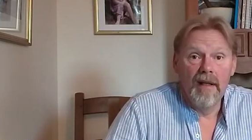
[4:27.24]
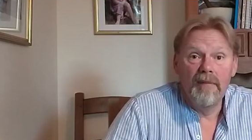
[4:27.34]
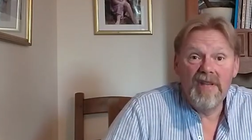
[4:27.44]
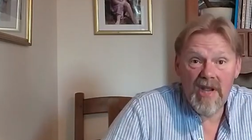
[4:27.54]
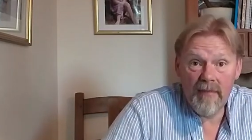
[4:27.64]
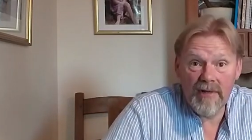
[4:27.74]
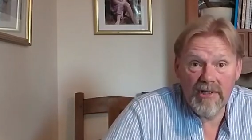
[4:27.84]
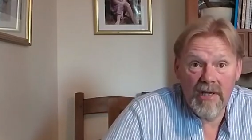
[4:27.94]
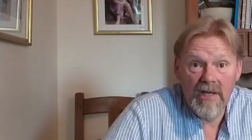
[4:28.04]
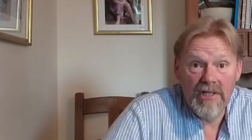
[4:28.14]
Be
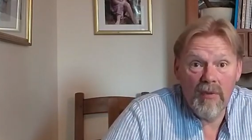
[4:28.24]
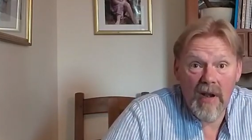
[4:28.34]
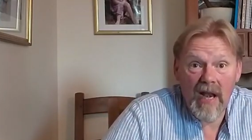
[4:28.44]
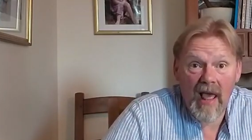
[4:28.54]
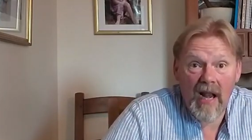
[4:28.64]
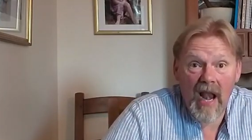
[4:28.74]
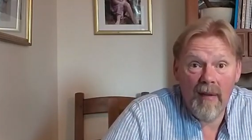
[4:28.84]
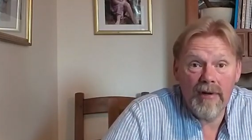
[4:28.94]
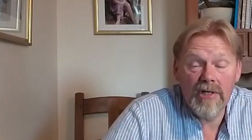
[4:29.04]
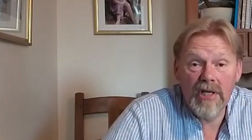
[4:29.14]
jabbers, she went like a
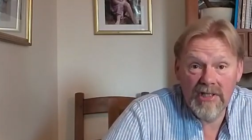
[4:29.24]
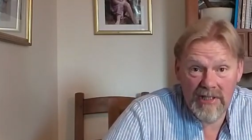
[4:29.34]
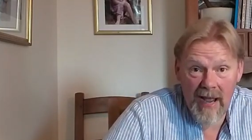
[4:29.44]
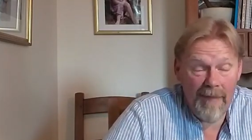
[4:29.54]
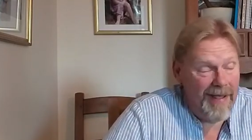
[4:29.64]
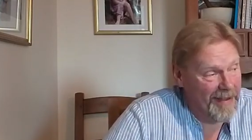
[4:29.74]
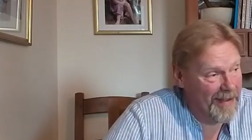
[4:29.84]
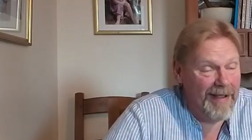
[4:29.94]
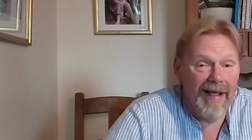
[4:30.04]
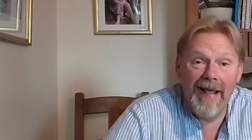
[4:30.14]
clapper, says Jim,
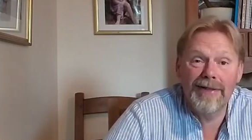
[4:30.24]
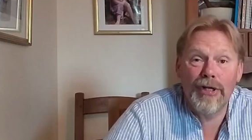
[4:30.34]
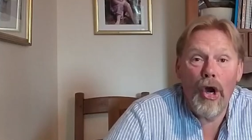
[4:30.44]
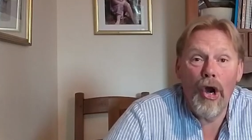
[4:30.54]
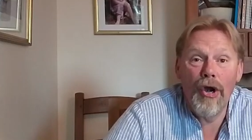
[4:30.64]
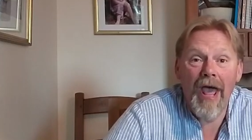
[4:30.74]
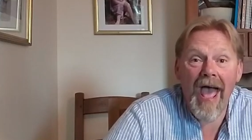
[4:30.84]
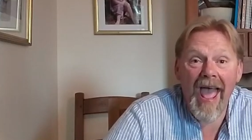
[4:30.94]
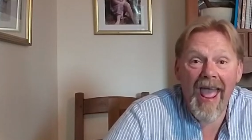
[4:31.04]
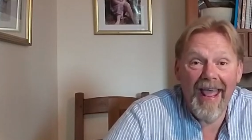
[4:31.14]
"That's her
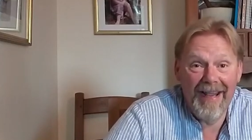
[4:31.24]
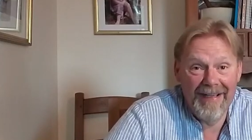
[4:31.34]
now."